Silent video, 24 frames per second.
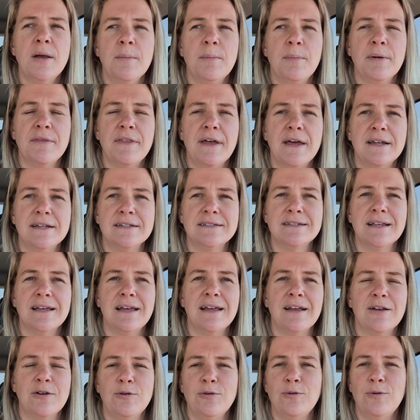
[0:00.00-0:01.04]
But then it's
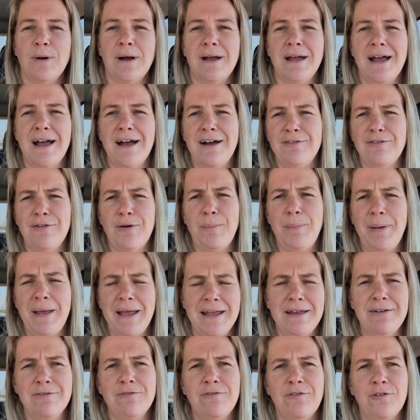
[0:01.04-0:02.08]
like, ooh, I have a
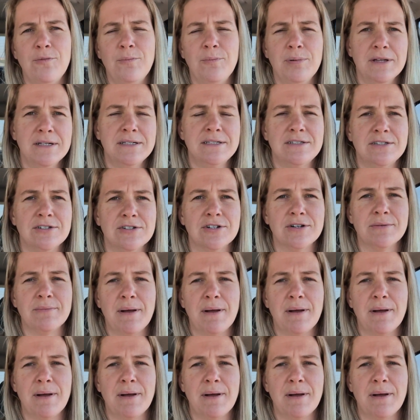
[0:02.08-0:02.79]
painful blister.